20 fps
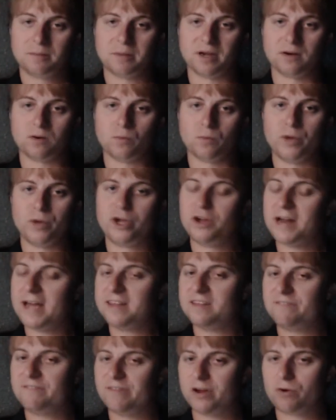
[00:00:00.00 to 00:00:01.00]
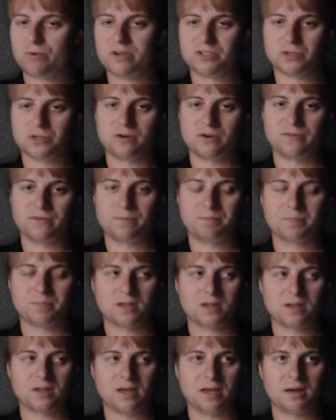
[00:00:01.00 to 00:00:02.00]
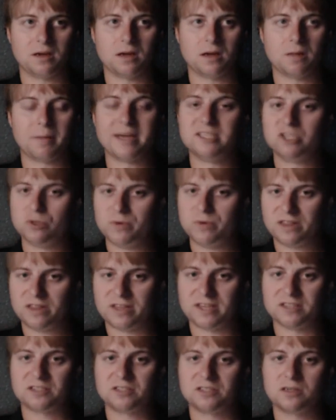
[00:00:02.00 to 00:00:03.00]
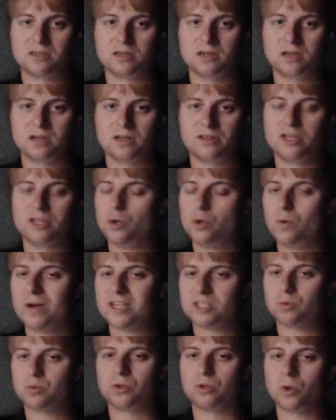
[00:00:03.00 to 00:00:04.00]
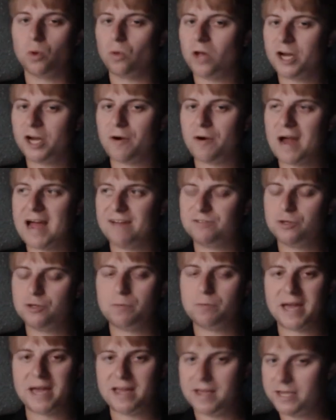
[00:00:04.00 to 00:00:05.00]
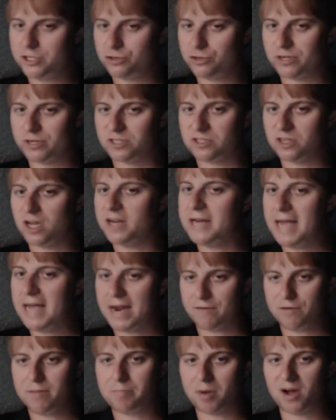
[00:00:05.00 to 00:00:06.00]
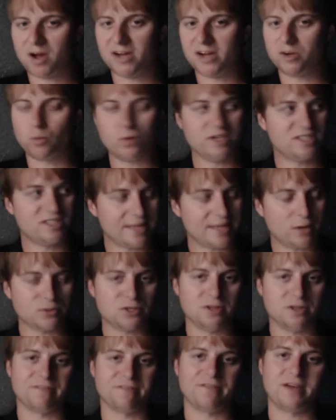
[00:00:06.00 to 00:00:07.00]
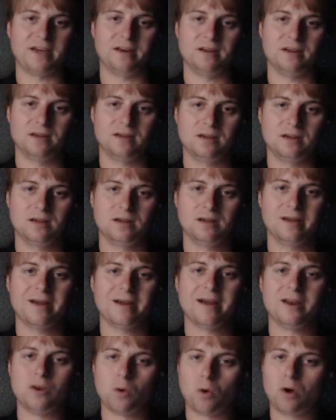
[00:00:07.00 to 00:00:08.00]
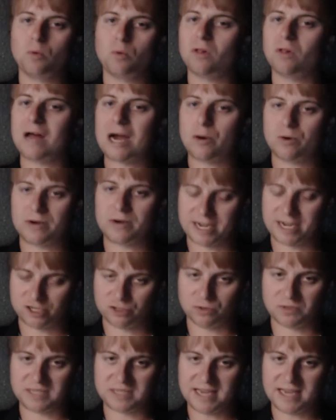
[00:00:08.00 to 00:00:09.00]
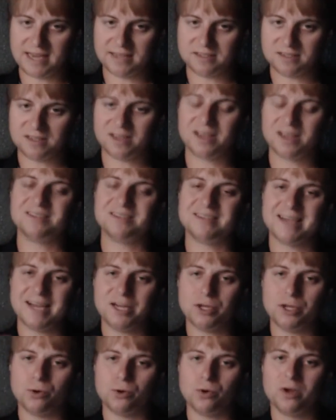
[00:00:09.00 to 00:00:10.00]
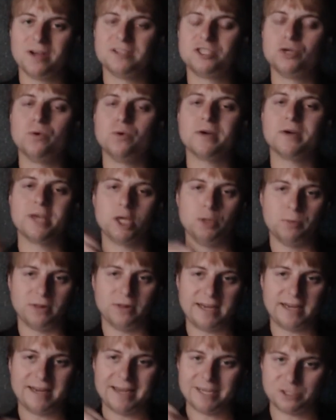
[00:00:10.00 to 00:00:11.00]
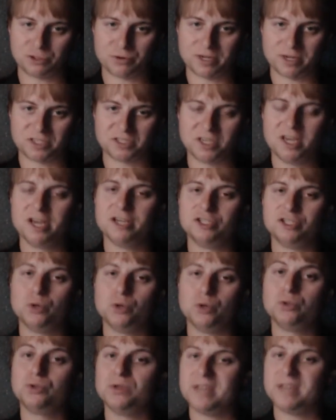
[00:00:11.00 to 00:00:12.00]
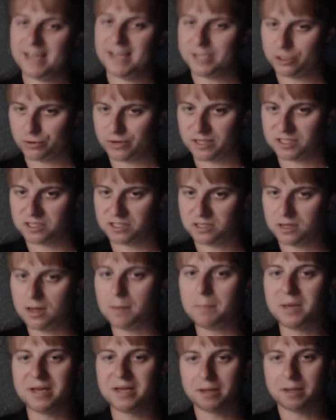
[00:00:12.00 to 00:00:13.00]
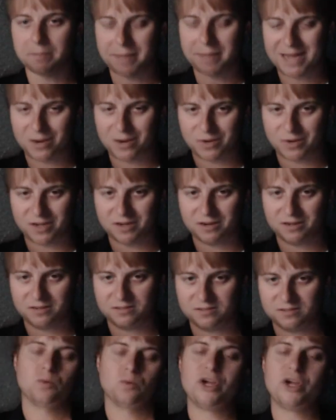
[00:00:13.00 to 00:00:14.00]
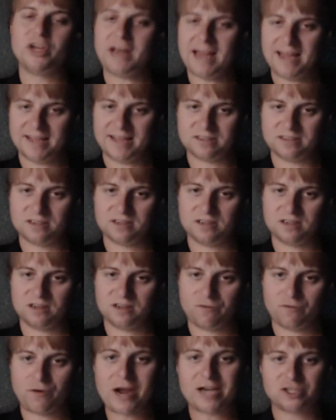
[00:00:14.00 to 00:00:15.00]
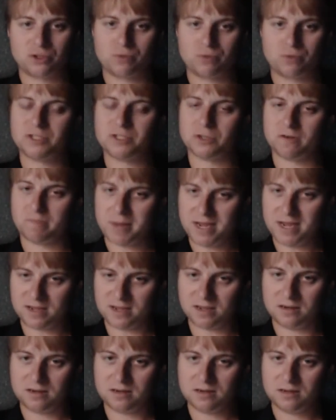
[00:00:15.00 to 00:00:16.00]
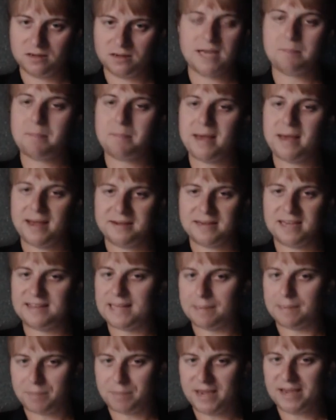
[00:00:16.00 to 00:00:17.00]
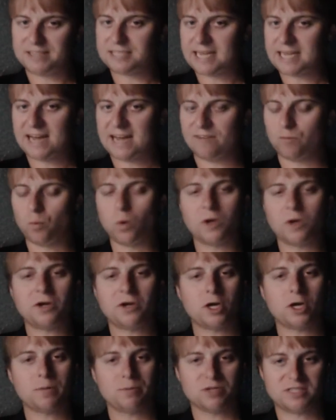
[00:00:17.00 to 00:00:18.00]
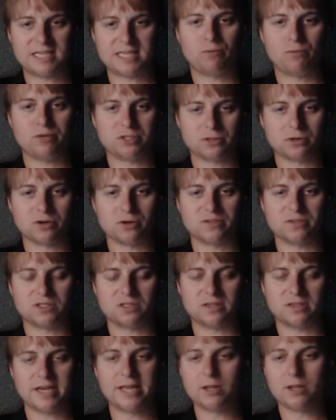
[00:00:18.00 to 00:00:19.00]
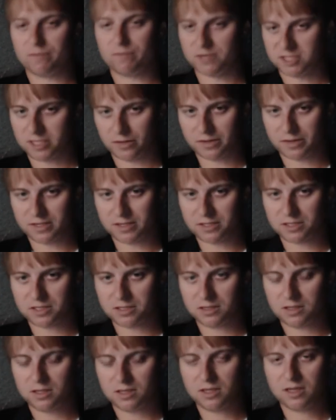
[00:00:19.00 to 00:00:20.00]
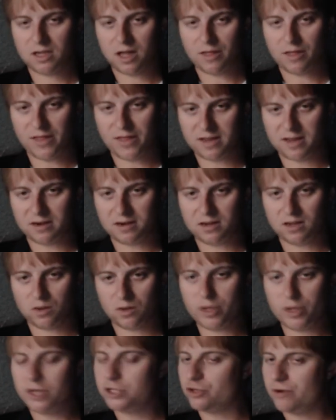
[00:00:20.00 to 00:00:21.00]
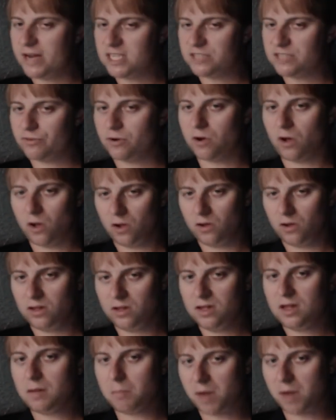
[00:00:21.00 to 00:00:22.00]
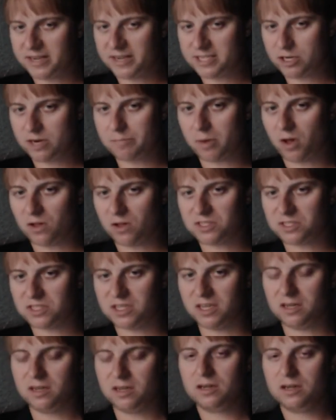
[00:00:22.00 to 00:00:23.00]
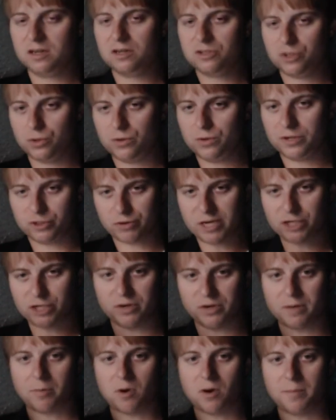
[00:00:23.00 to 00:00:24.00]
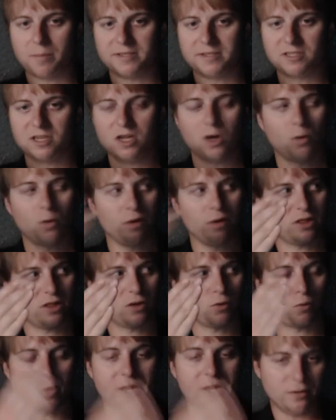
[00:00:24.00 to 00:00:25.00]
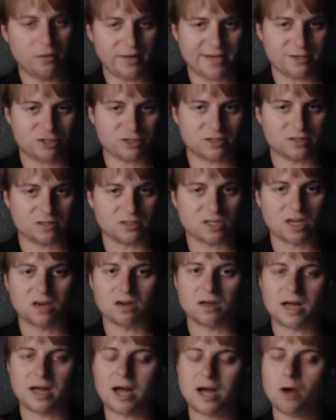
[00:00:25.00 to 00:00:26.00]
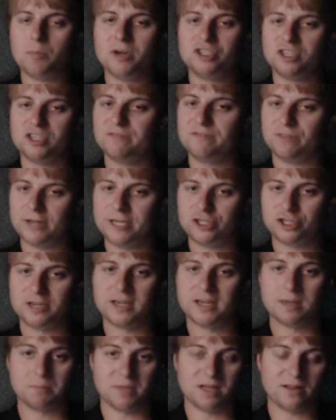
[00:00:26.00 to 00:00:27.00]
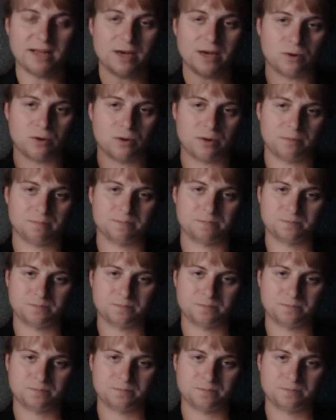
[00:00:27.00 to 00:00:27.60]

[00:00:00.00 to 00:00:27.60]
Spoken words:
But we could end the Federal Reserve, and by doing this, the US will no longer have to pay interest on every bond we sell to the Fed, nor will our national debt continue to accumulate interest due to the interests being compounded. We could end fractional reserve banking. and mandate that banks have 100% reserves in their facilities. Then we could transfer all monetary policy to the Treasury Department with regulations on how much inflation can be allowed.